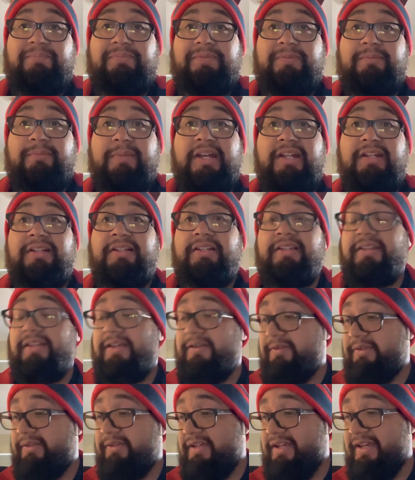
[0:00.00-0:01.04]
man.
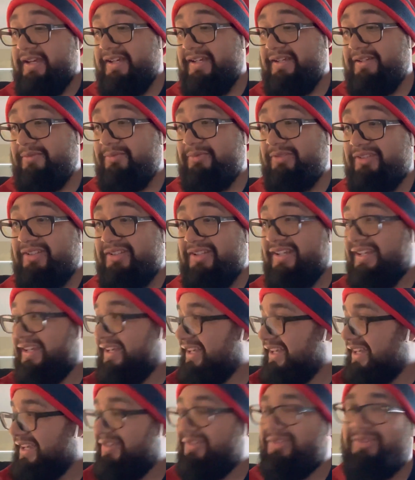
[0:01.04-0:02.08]
That it was
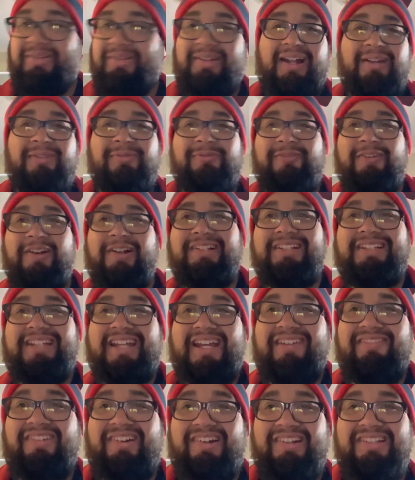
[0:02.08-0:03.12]
not a fun
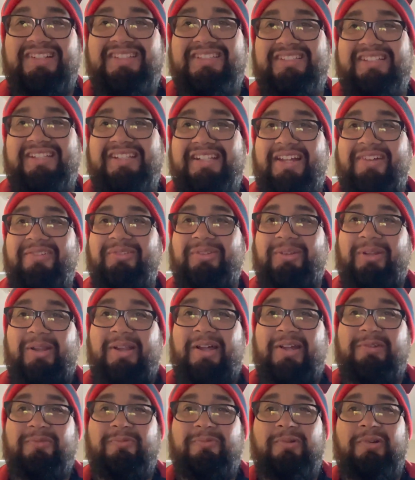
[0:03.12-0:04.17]
game, honestly. That was a
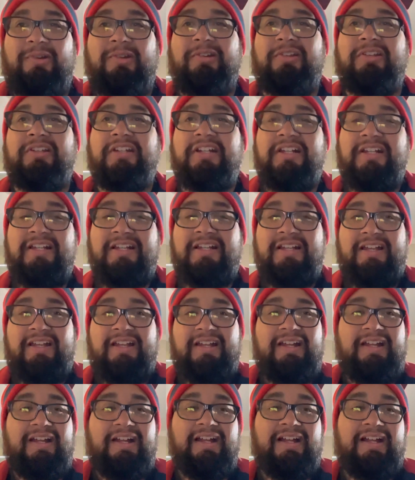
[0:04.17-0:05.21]
lot of work.
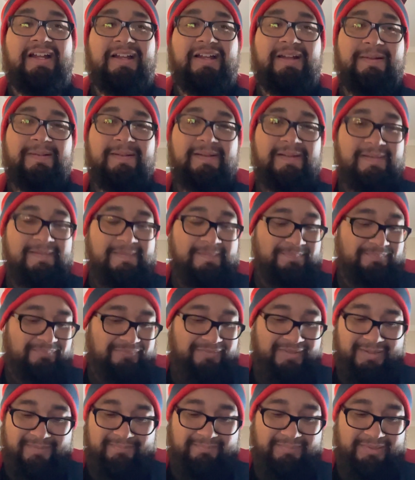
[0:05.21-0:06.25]

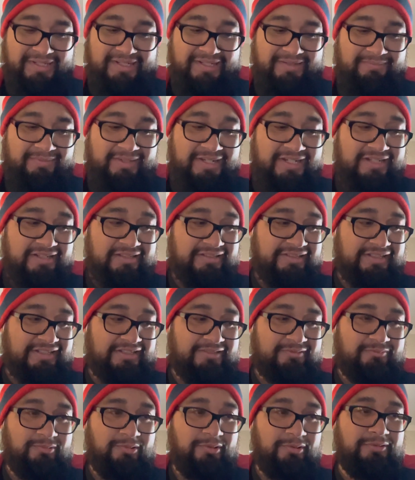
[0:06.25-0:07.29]
But man,
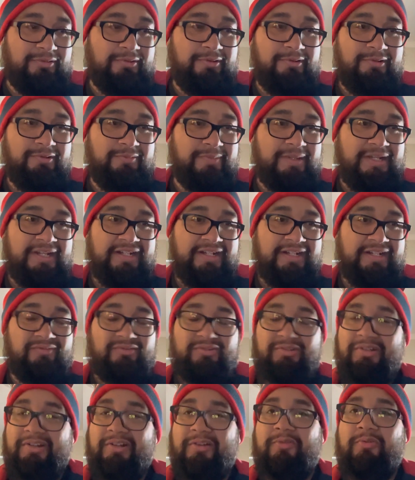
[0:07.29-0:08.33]
like we're through, man.
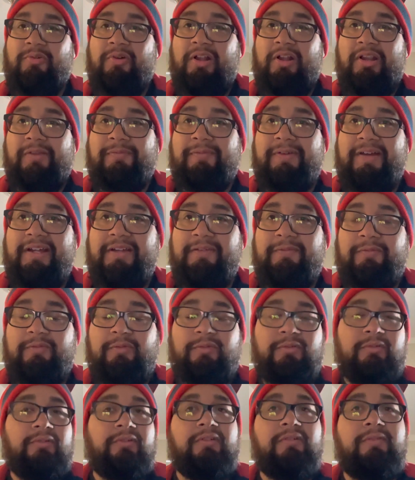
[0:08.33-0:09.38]
After not qualifying
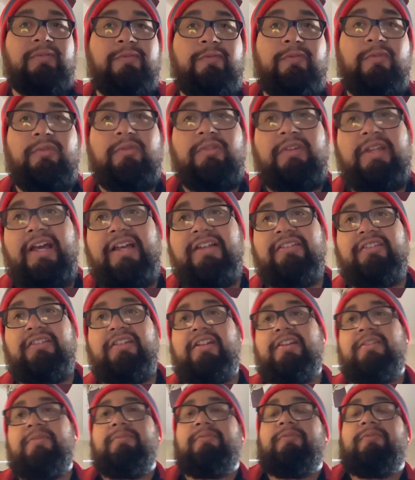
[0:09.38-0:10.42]
for last
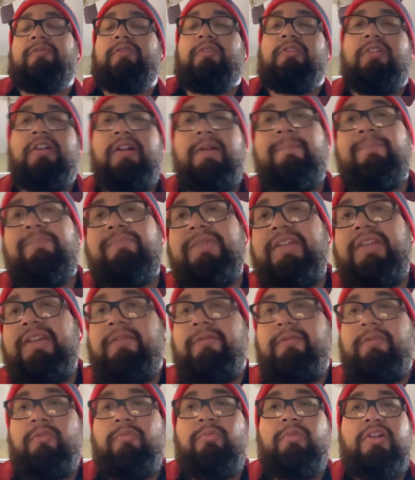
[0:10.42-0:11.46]
time for
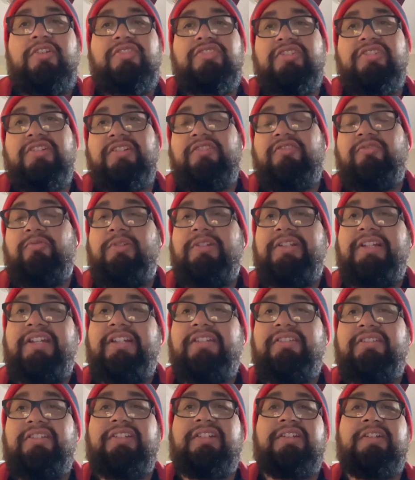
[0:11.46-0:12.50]
Russia in
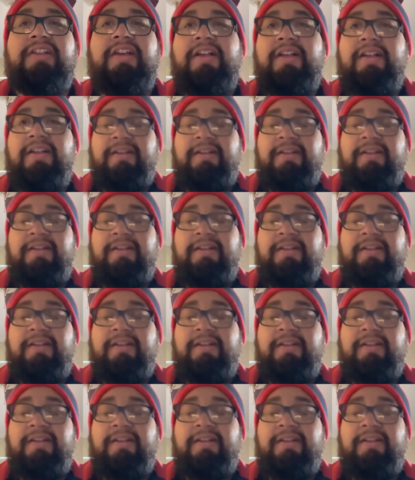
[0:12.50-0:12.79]
2018,